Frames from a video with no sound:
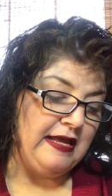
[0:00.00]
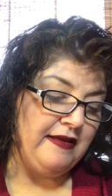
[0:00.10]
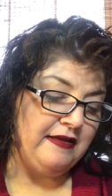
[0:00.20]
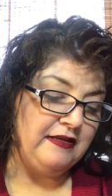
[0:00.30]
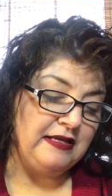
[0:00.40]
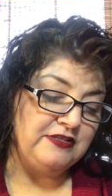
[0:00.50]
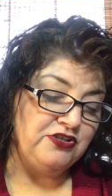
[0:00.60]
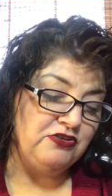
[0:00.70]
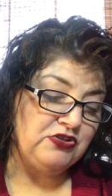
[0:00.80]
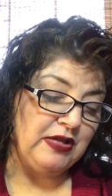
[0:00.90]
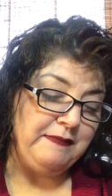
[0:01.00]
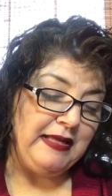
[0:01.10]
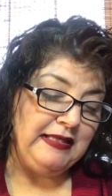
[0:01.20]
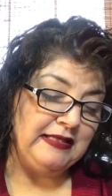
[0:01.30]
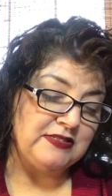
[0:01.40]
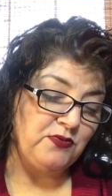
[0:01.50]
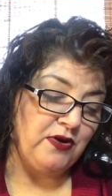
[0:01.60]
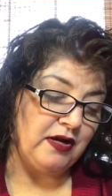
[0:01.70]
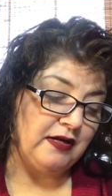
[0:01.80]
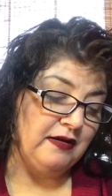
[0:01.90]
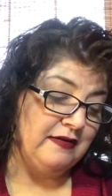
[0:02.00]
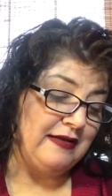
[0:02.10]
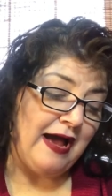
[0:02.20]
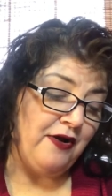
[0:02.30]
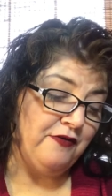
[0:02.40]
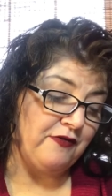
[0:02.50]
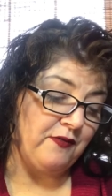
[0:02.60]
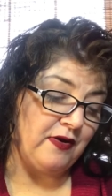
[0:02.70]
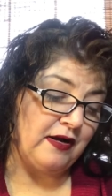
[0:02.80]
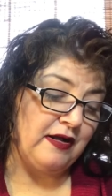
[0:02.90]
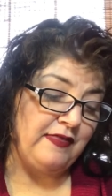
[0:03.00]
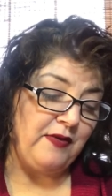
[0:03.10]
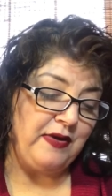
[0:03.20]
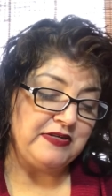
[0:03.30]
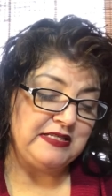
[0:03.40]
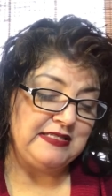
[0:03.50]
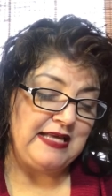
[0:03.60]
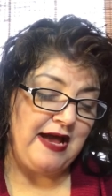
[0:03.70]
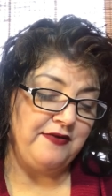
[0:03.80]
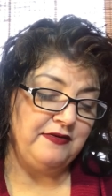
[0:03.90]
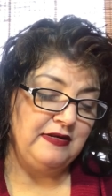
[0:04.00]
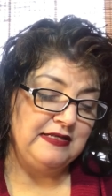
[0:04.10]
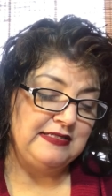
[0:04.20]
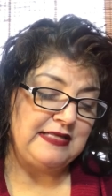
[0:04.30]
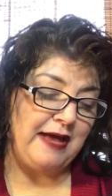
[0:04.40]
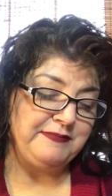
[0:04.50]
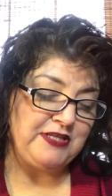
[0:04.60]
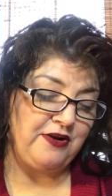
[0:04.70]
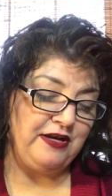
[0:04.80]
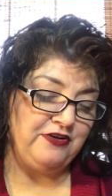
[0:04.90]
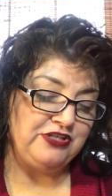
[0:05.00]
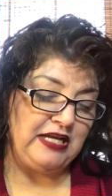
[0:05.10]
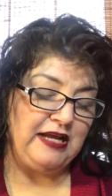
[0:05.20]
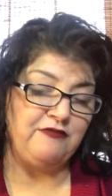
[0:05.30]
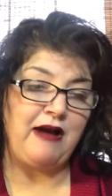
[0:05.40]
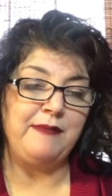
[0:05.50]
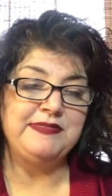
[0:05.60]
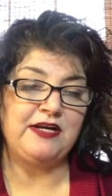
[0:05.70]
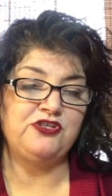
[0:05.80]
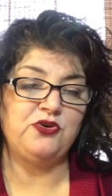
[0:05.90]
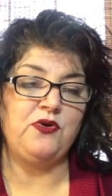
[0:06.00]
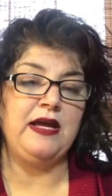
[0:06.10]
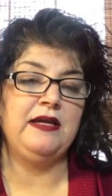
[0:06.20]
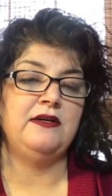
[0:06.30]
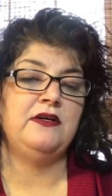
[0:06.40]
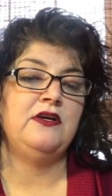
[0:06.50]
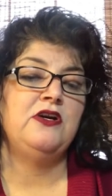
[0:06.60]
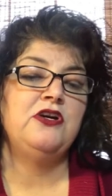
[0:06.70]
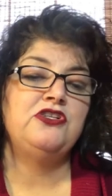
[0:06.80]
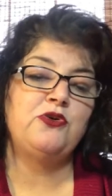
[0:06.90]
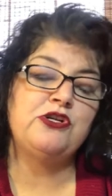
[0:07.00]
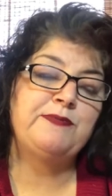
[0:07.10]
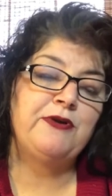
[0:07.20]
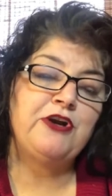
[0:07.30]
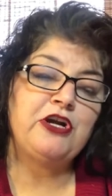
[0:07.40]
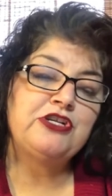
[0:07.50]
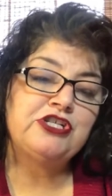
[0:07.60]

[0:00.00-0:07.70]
It is usually meaningless work, not overwork, that wears us down, saps our energy, and robs our joy. George Bernard